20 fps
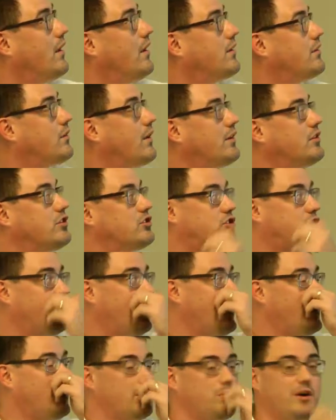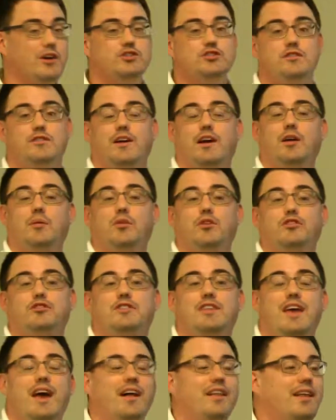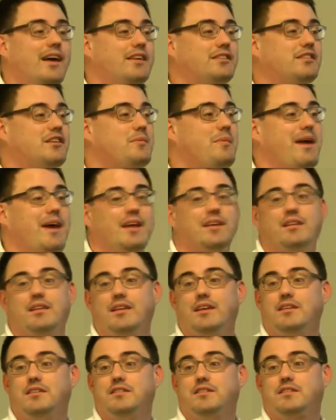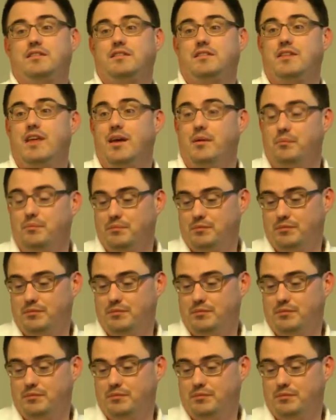So I just created a bunch of variables. The ls command lists them.